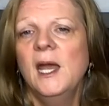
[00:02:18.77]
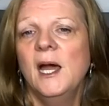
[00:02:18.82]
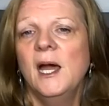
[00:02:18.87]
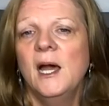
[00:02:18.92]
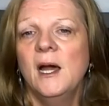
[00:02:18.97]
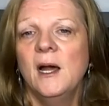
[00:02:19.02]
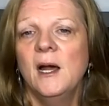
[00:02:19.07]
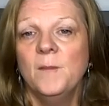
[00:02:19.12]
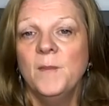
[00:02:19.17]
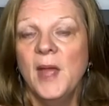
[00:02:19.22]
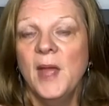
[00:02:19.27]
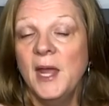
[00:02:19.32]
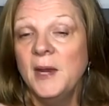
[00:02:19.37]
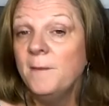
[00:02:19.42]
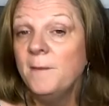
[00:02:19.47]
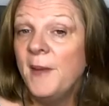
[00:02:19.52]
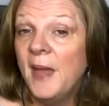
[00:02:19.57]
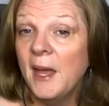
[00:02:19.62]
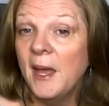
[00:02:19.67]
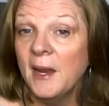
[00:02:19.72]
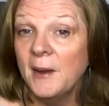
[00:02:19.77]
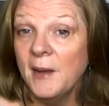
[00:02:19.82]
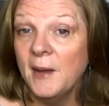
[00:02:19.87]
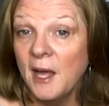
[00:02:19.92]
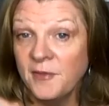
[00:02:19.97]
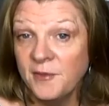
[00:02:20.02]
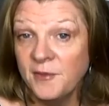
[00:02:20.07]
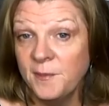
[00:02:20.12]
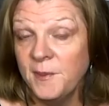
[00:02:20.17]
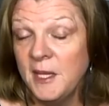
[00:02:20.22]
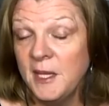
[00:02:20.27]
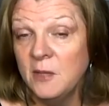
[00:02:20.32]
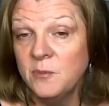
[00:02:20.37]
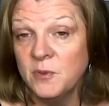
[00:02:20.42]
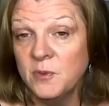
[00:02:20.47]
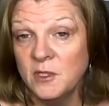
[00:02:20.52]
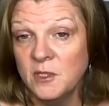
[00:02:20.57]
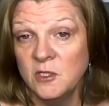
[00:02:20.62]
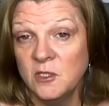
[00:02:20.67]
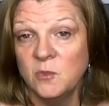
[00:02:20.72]
and about other
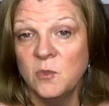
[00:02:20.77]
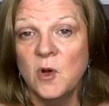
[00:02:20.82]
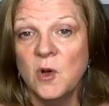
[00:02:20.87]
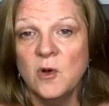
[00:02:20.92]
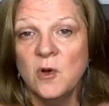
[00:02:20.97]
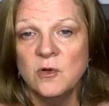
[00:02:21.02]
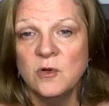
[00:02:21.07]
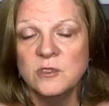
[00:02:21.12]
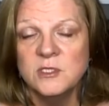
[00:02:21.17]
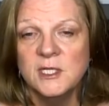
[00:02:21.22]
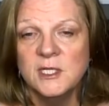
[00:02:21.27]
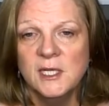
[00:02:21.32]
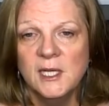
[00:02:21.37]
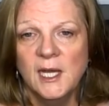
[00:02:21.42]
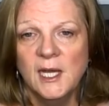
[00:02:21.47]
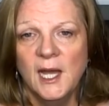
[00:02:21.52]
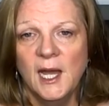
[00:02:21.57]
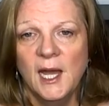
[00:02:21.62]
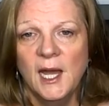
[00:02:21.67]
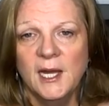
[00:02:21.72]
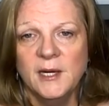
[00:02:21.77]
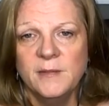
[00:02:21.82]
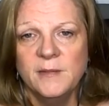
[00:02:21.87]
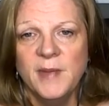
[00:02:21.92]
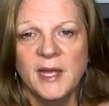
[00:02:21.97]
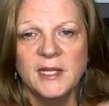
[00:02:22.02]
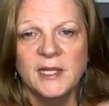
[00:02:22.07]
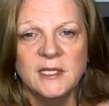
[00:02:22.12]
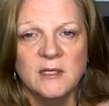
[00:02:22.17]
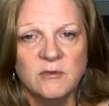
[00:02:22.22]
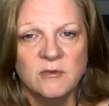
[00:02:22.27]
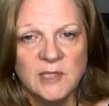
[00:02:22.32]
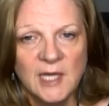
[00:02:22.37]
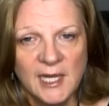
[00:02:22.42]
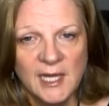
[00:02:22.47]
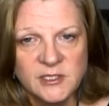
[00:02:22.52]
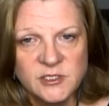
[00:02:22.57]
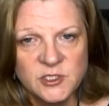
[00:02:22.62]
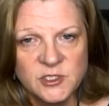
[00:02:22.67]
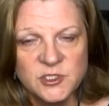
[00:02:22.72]
people in the world and about their
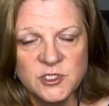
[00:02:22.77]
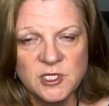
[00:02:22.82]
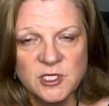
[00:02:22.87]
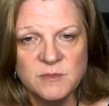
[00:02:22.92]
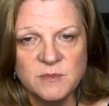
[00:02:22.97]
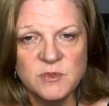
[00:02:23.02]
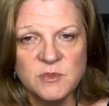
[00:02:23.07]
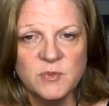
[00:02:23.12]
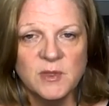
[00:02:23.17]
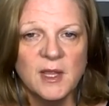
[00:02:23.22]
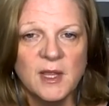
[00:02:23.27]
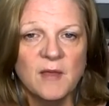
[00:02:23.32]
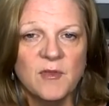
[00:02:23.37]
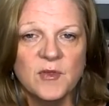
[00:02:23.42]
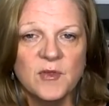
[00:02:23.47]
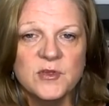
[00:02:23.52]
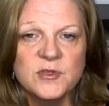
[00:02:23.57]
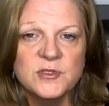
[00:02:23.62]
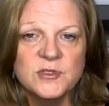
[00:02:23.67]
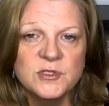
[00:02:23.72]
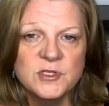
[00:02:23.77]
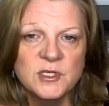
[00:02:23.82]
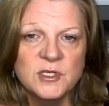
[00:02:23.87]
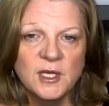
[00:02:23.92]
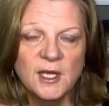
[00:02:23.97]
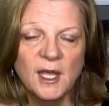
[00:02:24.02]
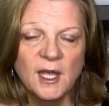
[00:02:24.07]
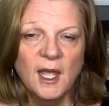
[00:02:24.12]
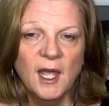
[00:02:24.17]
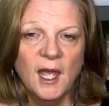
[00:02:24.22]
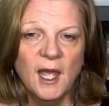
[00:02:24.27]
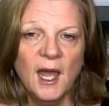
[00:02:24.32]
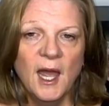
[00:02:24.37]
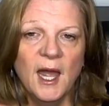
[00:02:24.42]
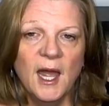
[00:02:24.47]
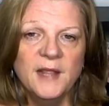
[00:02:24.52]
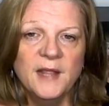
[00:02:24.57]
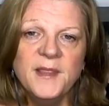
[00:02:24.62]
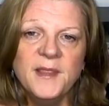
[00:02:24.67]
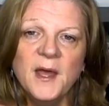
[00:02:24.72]
relationships with others.
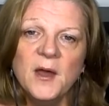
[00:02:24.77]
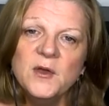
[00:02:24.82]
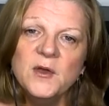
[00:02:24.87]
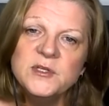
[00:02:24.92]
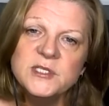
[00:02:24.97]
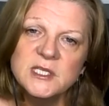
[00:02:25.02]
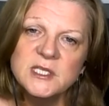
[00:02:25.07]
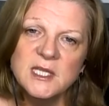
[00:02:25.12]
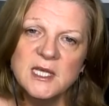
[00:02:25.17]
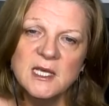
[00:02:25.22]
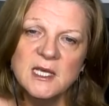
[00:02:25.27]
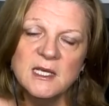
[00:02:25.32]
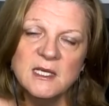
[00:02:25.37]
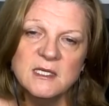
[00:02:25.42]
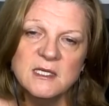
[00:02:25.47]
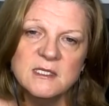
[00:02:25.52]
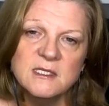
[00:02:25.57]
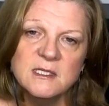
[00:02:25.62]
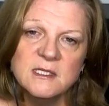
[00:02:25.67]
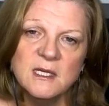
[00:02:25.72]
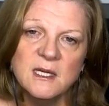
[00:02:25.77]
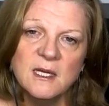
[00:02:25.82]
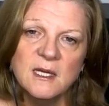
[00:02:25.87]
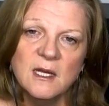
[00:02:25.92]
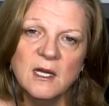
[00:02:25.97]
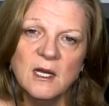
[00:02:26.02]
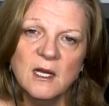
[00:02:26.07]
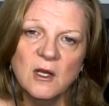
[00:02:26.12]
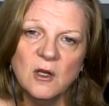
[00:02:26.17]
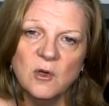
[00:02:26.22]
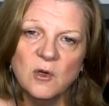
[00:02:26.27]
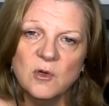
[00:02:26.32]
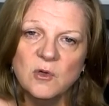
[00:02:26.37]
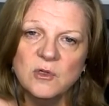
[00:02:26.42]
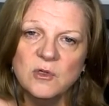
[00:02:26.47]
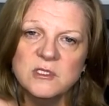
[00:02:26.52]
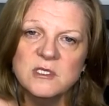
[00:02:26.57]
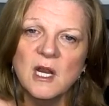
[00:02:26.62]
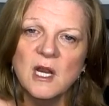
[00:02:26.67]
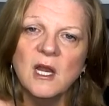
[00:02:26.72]
And those things
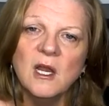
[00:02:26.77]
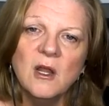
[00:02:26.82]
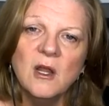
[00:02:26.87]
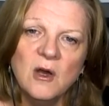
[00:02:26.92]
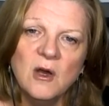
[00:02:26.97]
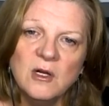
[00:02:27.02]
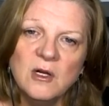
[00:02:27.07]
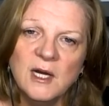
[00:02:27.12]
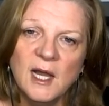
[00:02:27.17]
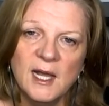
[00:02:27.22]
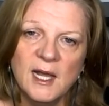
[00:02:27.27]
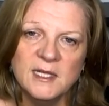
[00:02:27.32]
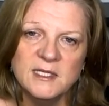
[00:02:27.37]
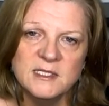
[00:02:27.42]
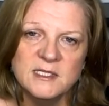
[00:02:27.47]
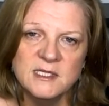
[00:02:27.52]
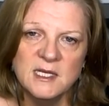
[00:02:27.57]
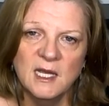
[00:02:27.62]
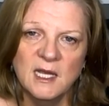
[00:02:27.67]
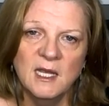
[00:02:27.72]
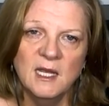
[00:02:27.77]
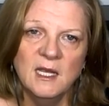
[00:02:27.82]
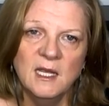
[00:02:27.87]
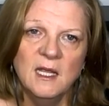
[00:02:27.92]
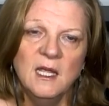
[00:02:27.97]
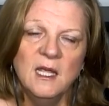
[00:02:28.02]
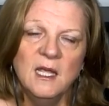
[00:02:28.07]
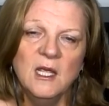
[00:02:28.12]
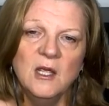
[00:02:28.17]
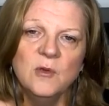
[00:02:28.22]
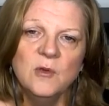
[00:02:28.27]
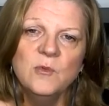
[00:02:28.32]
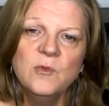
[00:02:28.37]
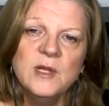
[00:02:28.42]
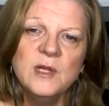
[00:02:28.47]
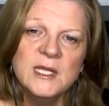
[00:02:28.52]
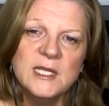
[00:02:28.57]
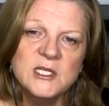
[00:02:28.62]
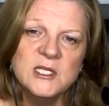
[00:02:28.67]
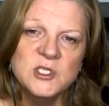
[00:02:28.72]
cause long-lasting,
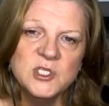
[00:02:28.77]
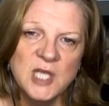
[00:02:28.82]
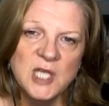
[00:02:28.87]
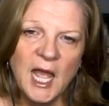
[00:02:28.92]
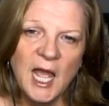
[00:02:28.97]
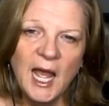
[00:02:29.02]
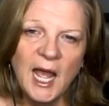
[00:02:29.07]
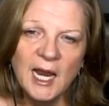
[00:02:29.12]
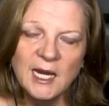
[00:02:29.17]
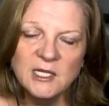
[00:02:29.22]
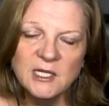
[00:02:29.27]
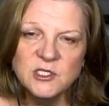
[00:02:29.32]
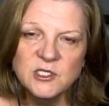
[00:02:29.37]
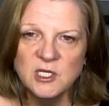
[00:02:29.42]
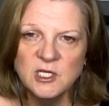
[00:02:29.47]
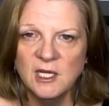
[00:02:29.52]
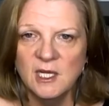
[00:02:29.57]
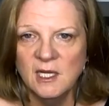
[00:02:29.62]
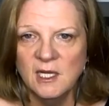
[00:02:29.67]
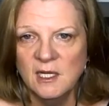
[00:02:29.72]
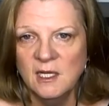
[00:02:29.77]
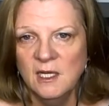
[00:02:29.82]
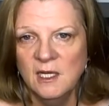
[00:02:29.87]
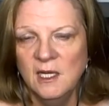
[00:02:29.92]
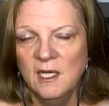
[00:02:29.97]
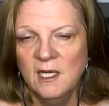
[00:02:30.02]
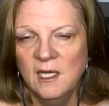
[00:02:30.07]
really challenging